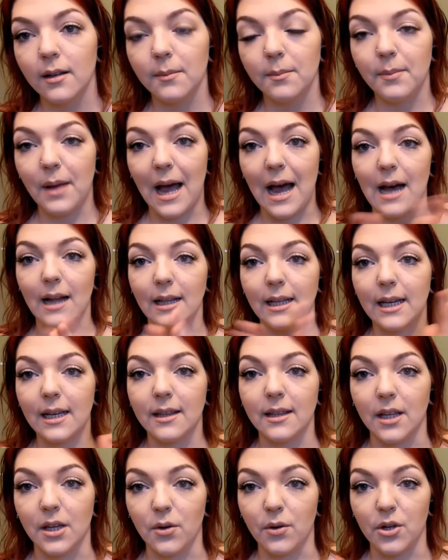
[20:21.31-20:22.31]
palette
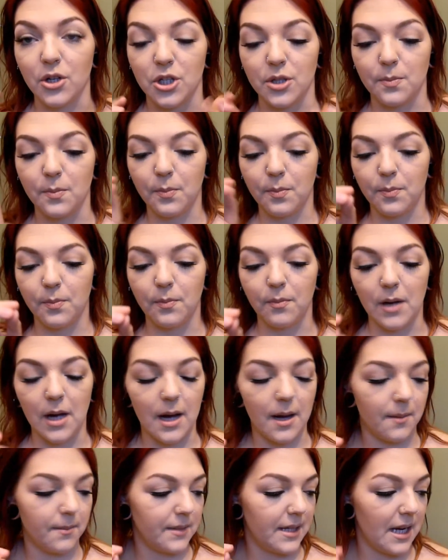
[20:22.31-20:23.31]
that you can just
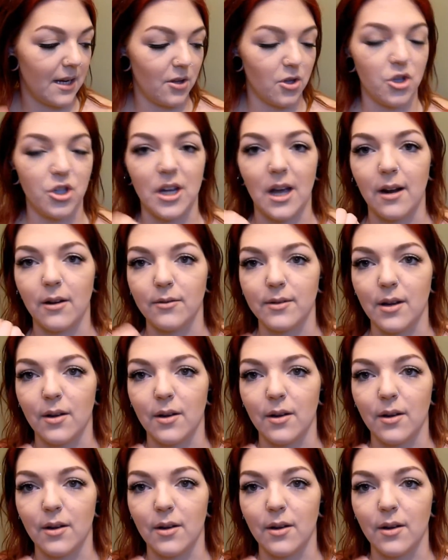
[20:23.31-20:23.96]
take the shadows